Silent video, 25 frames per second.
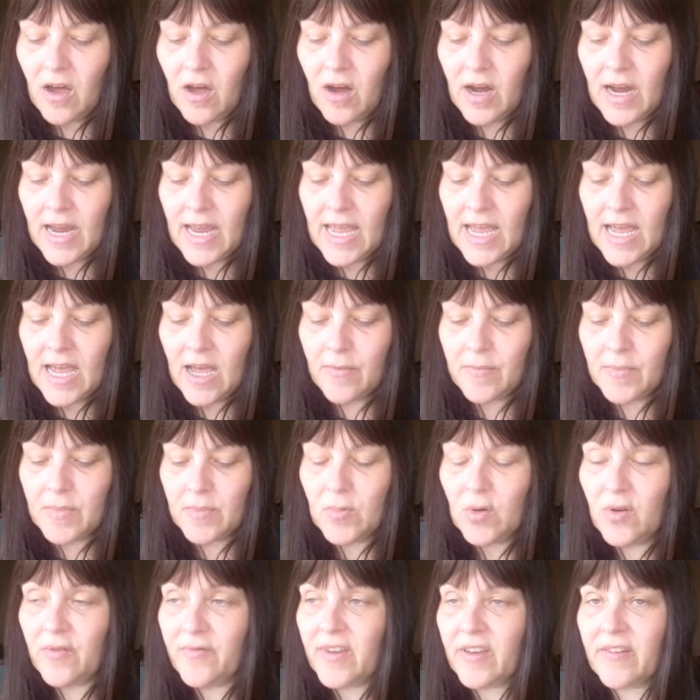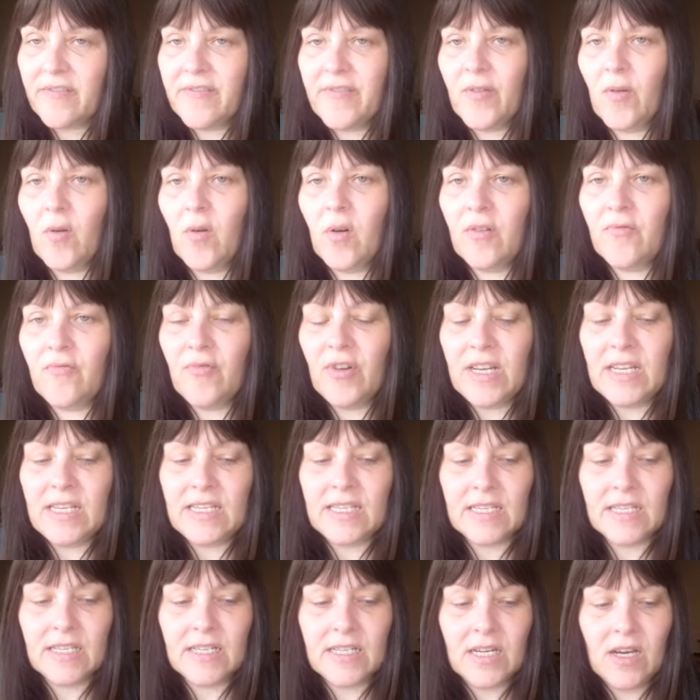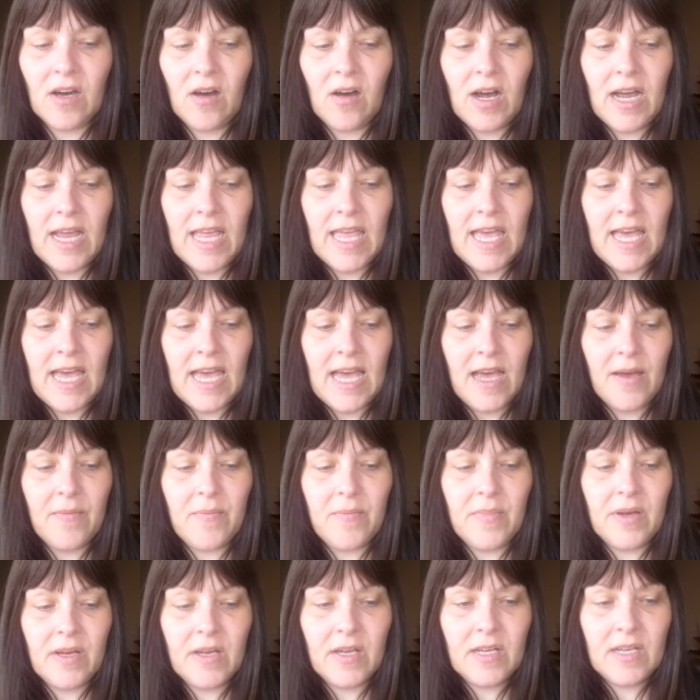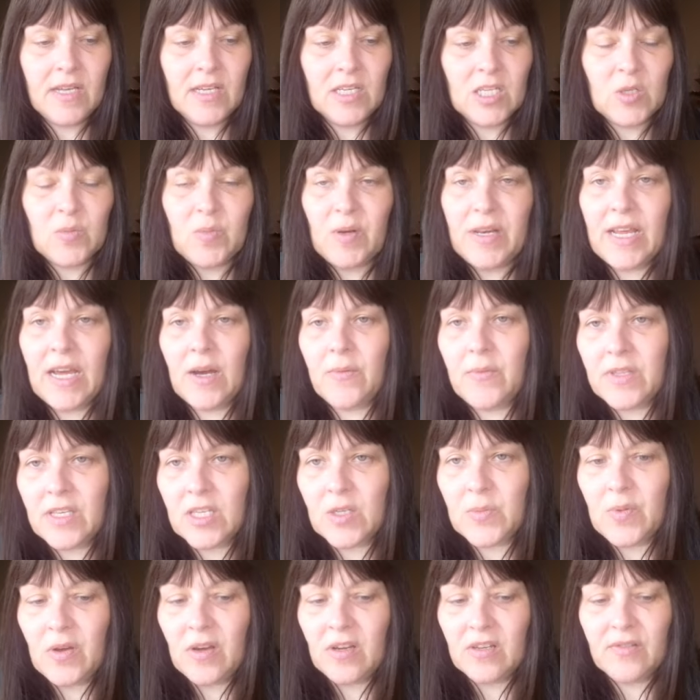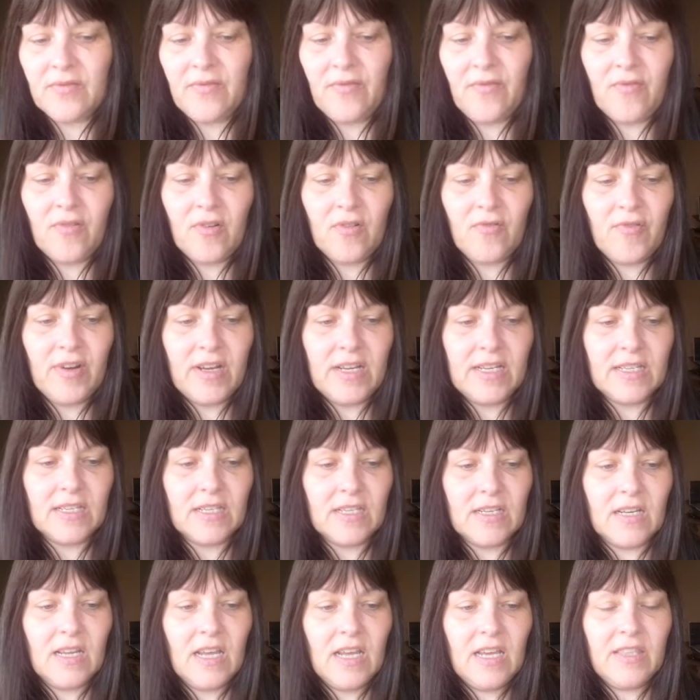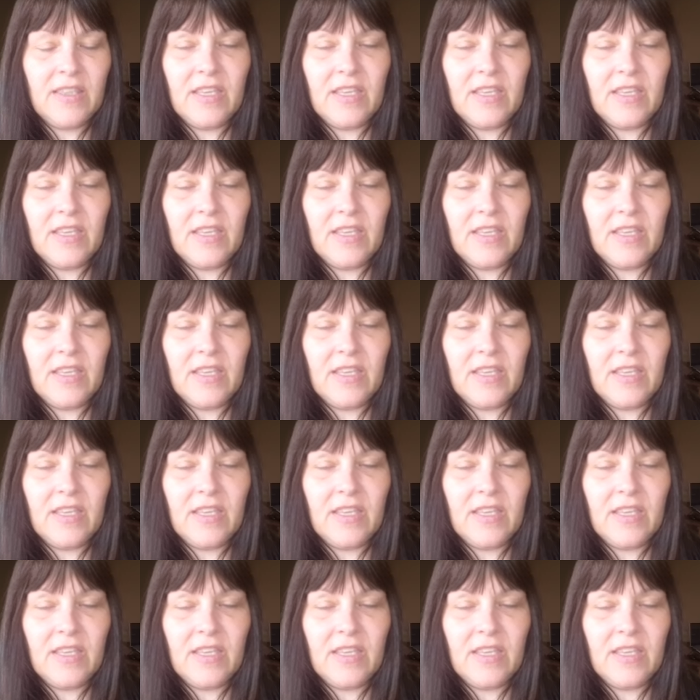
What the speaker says: I am moving for a reason. I am splitting up with this person for a reason.